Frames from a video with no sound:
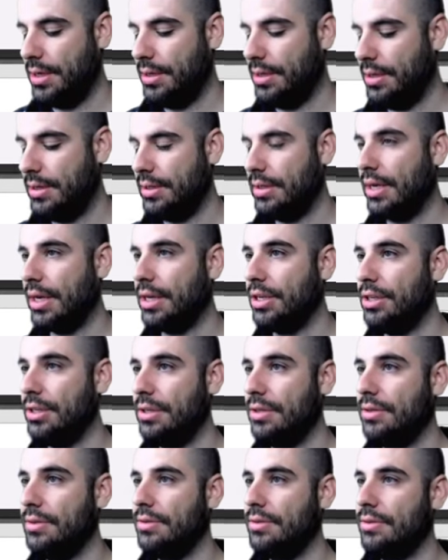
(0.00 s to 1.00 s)

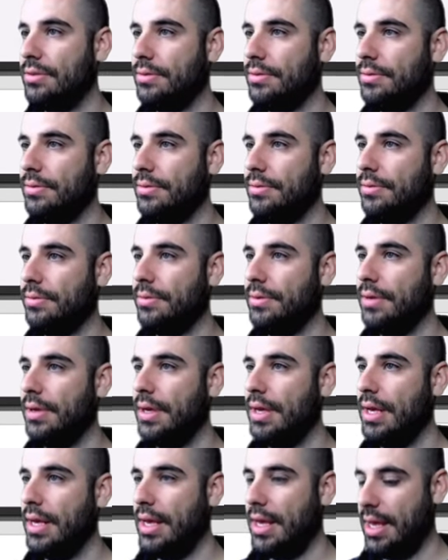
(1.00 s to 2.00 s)
sections
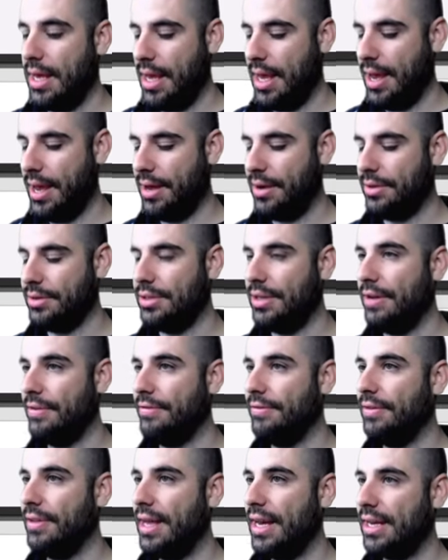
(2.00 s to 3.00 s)
and I'll say
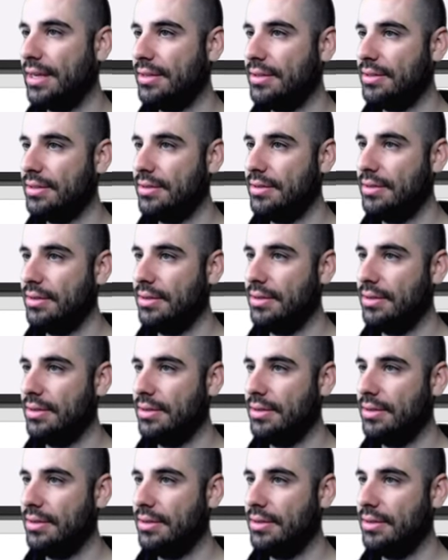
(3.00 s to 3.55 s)
flex